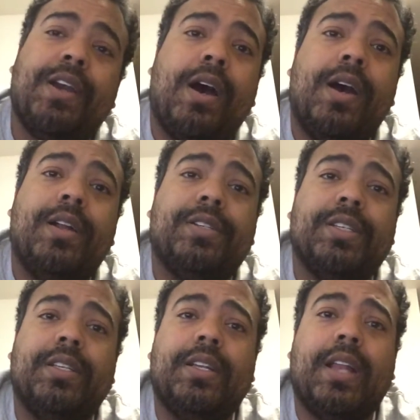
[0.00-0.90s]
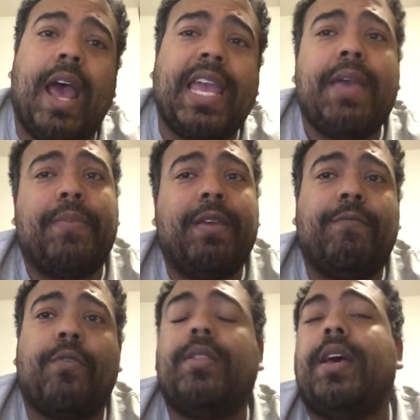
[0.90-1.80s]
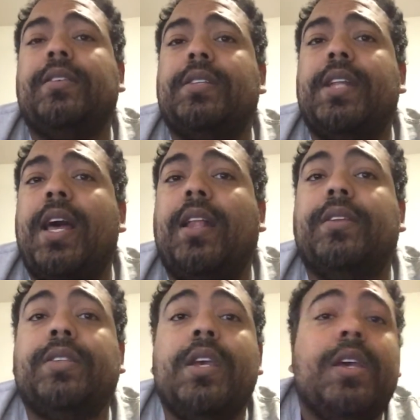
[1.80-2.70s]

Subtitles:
cars and I got paid $4,000.